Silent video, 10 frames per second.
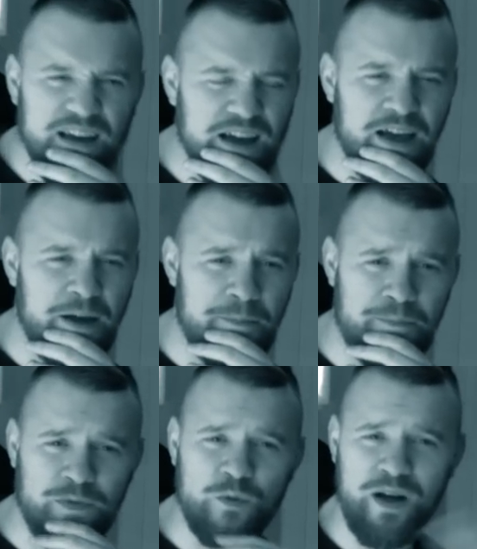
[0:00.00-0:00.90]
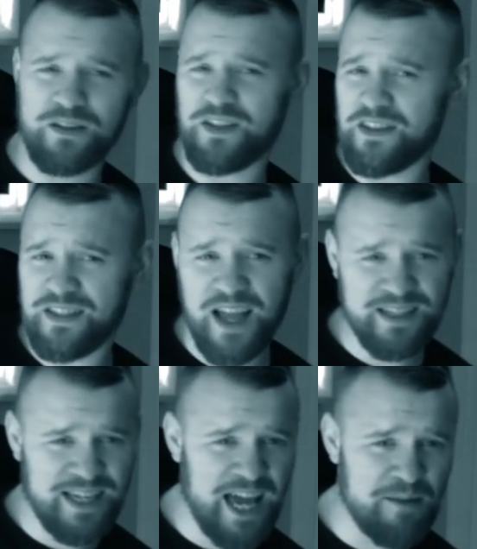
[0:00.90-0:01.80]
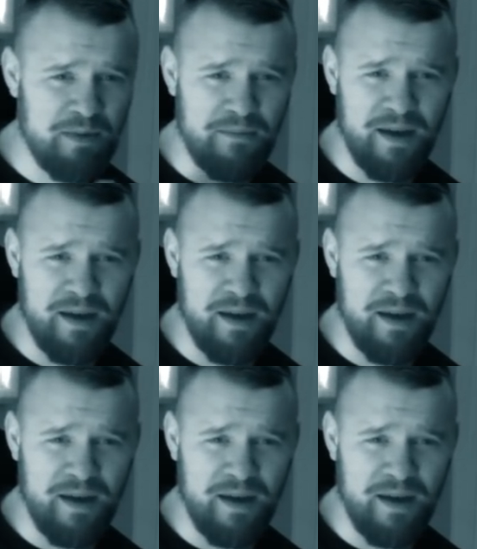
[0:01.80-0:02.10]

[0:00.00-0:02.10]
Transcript: Um, well, To the Stars Academy